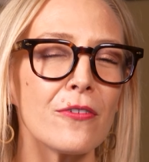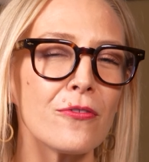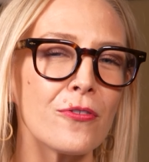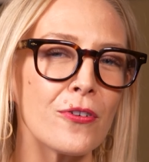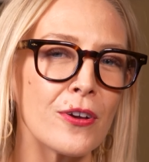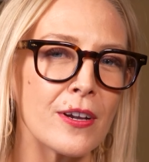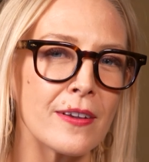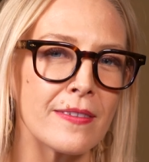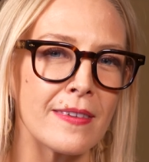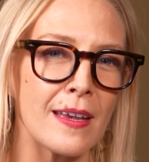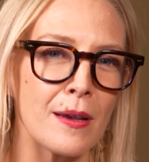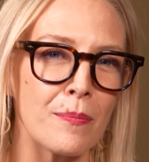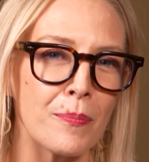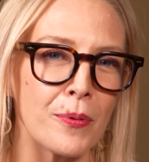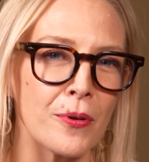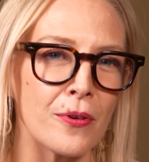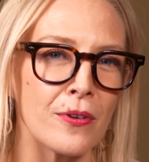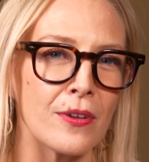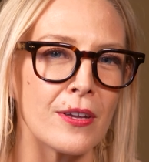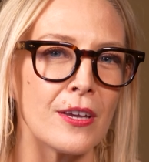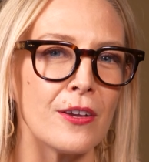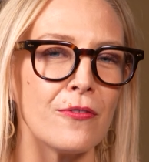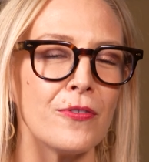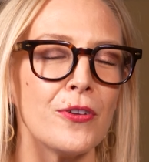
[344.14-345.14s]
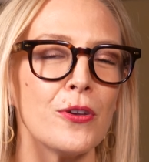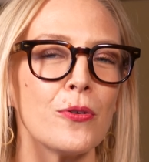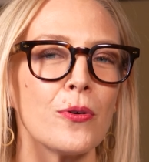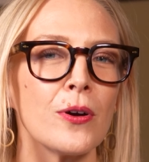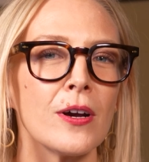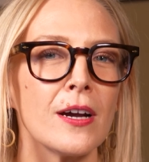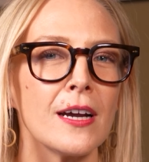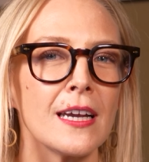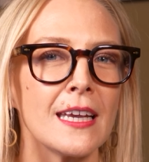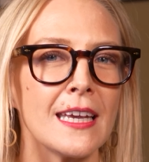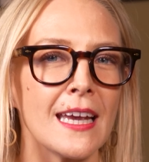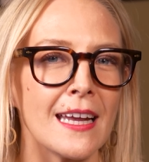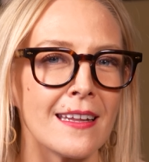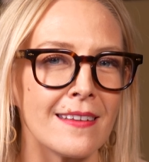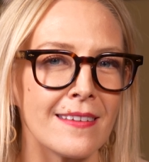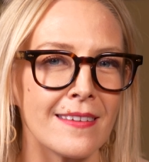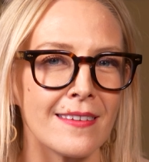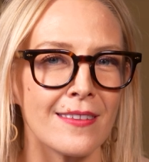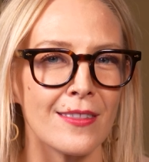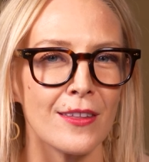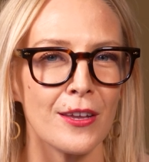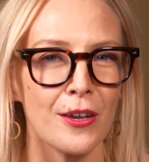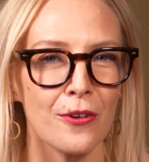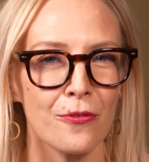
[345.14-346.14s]
For example, if you are
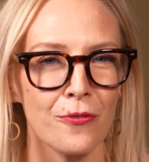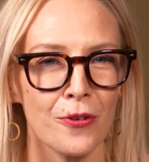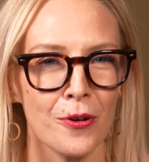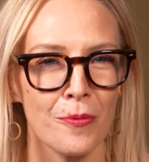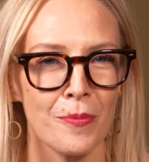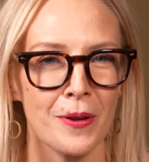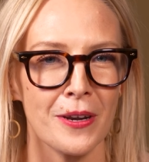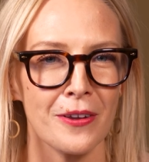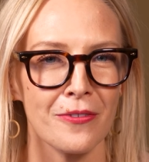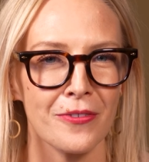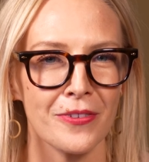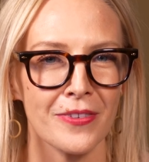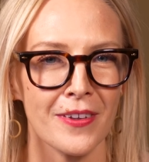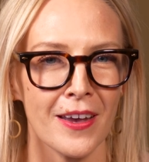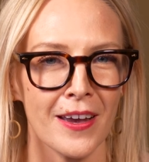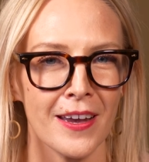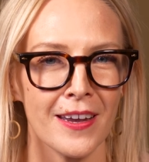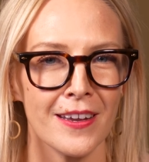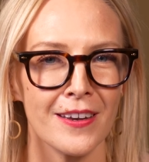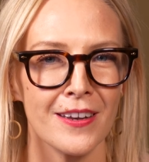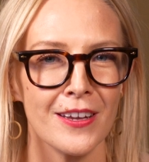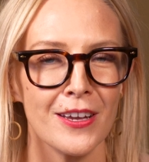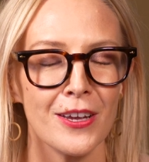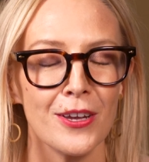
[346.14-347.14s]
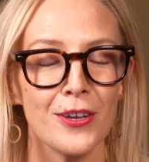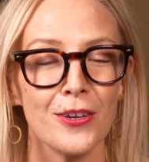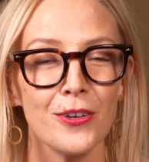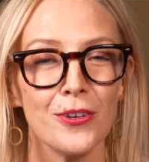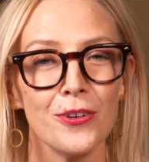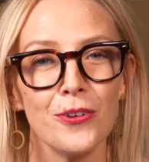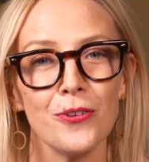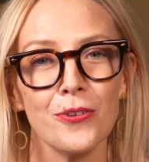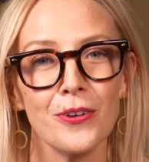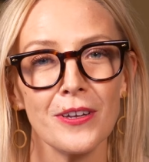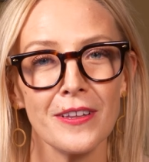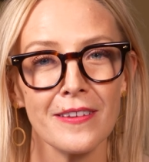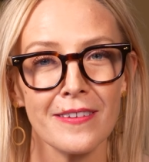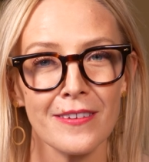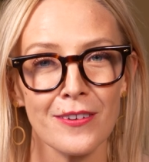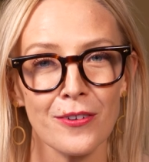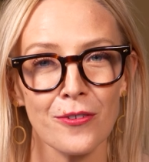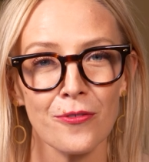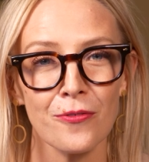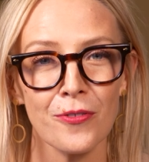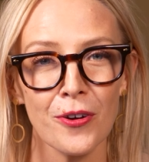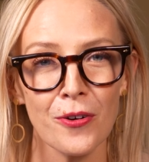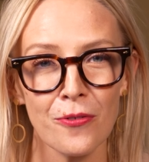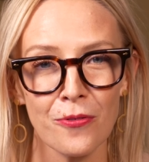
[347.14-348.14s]
against the affirmative side, you can
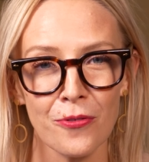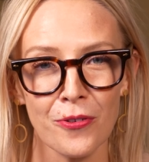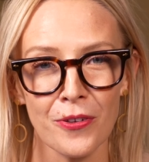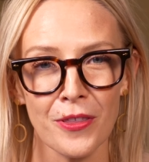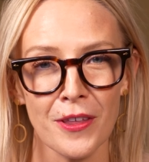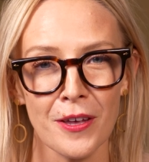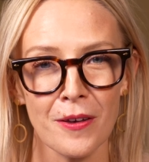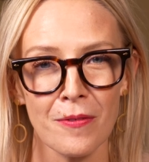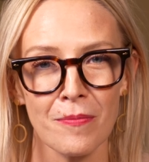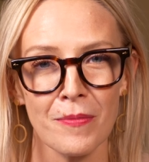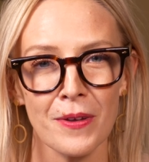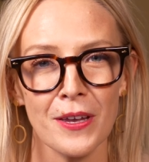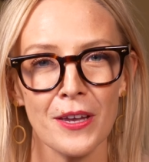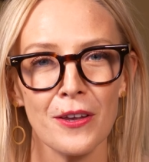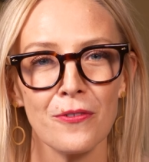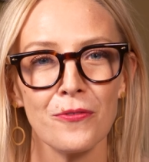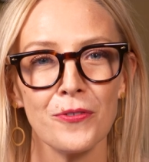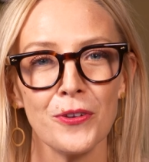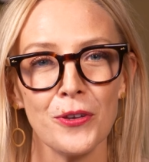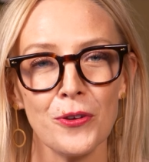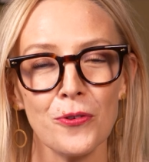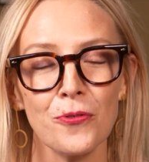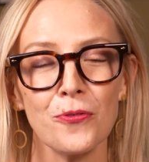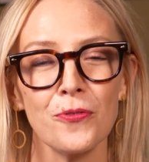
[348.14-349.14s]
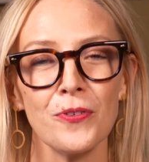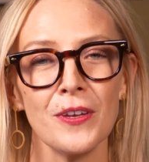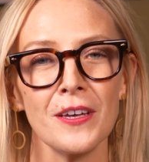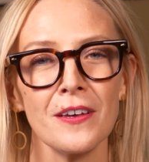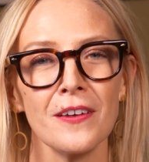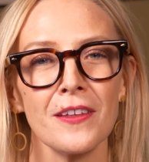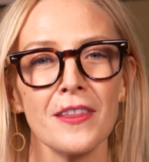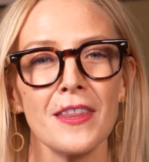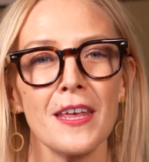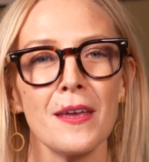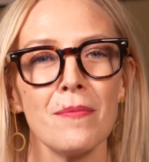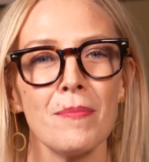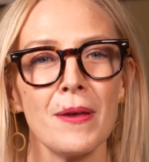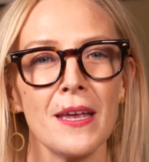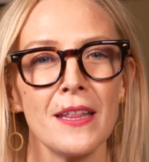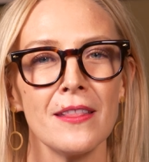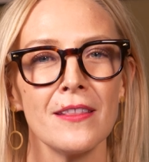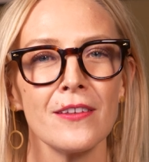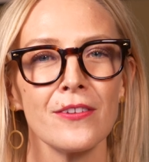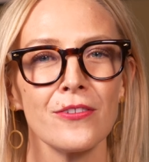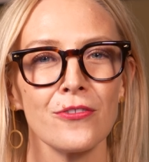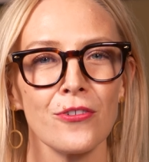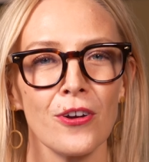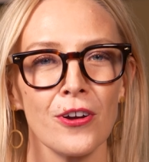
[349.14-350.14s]
still vote for them if you feel they
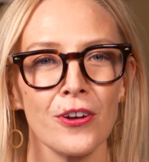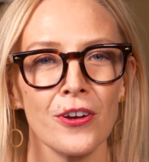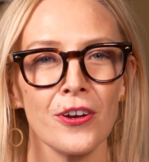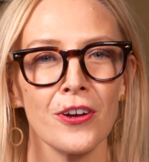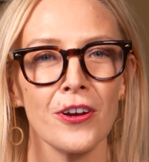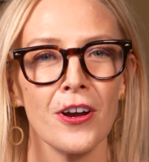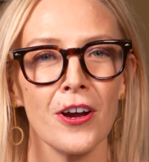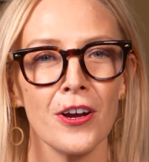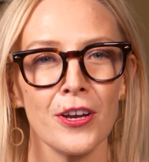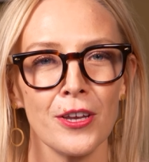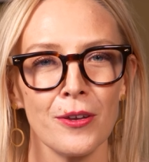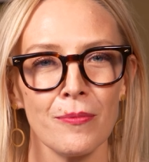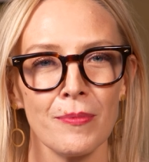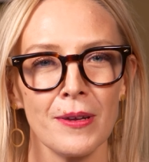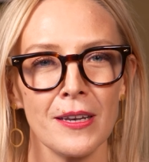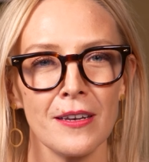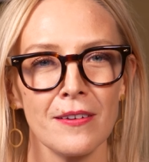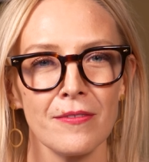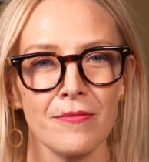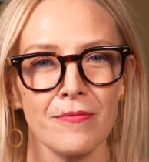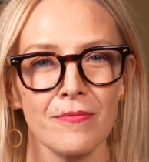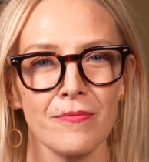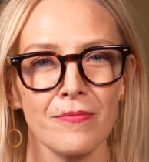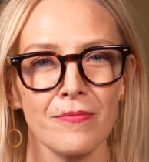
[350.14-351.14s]
made the stronger argument.